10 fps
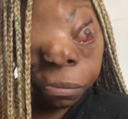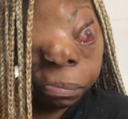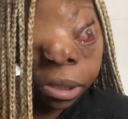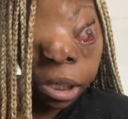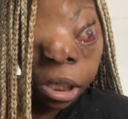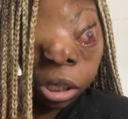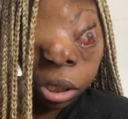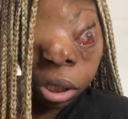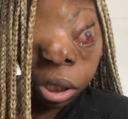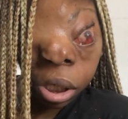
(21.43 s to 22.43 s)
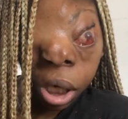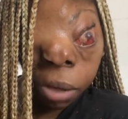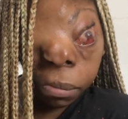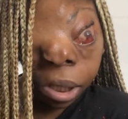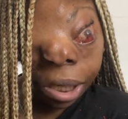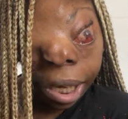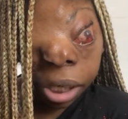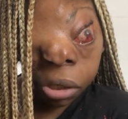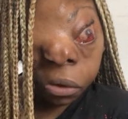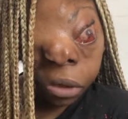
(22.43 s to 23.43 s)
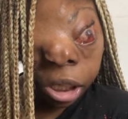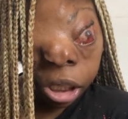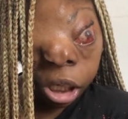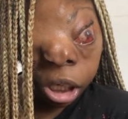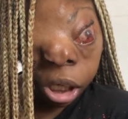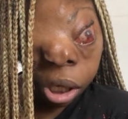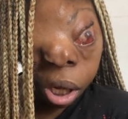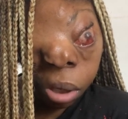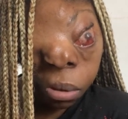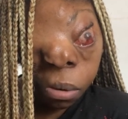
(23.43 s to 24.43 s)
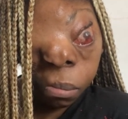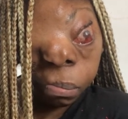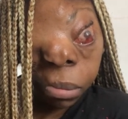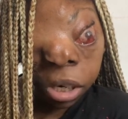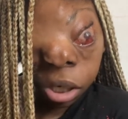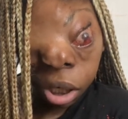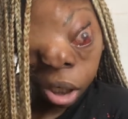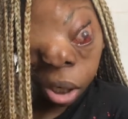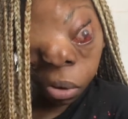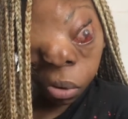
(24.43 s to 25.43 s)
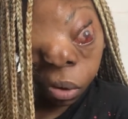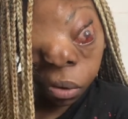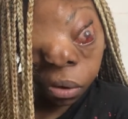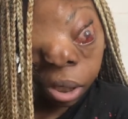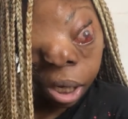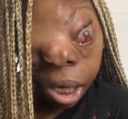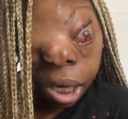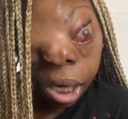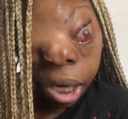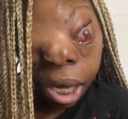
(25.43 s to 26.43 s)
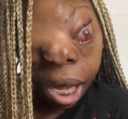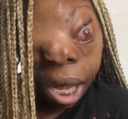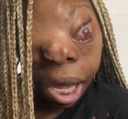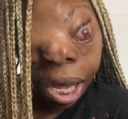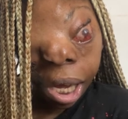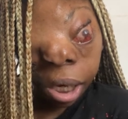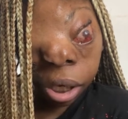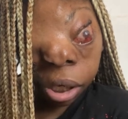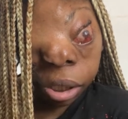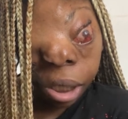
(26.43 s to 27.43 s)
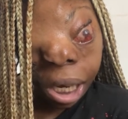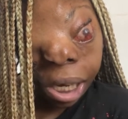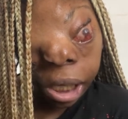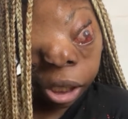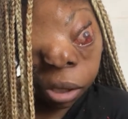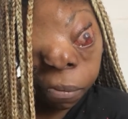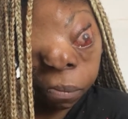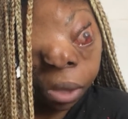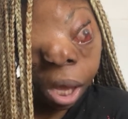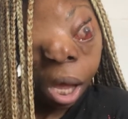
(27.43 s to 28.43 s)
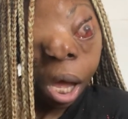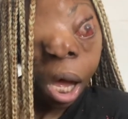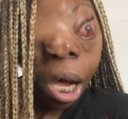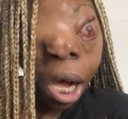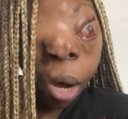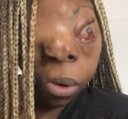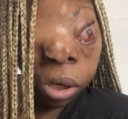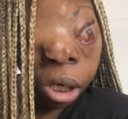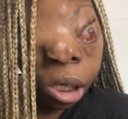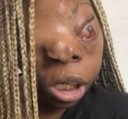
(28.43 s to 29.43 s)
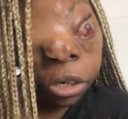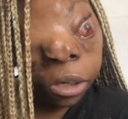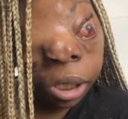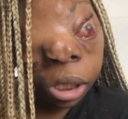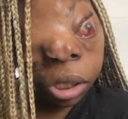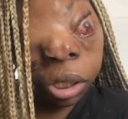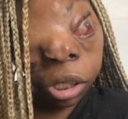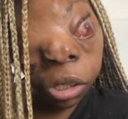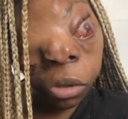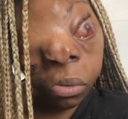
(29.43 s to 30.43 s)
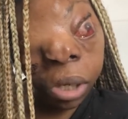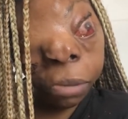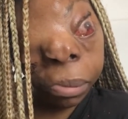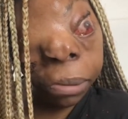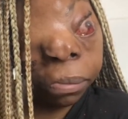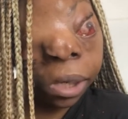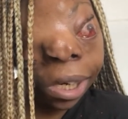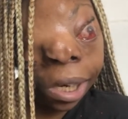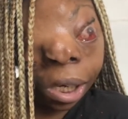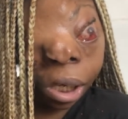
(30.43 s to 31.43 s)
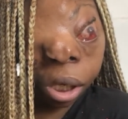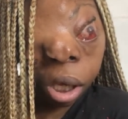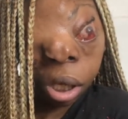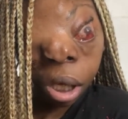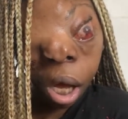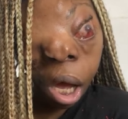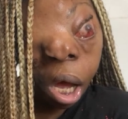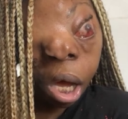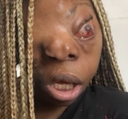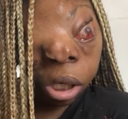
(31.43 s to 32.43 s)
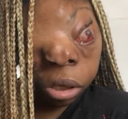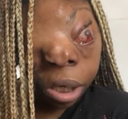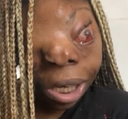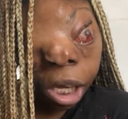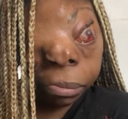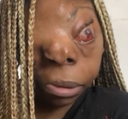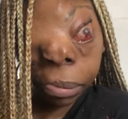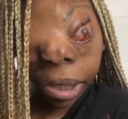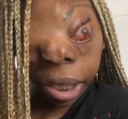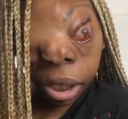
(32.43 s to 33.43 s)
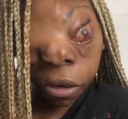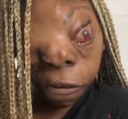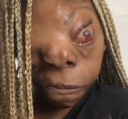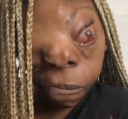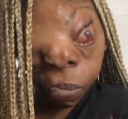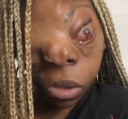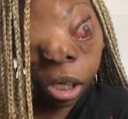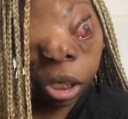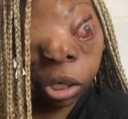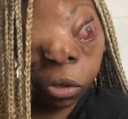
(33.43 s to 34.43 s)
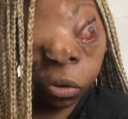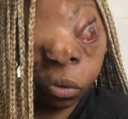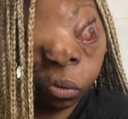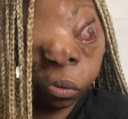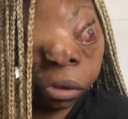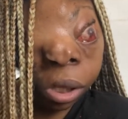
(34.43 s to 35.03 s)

because it's something that's really personal, and hey, I want to share it just so that people can understand me better. So,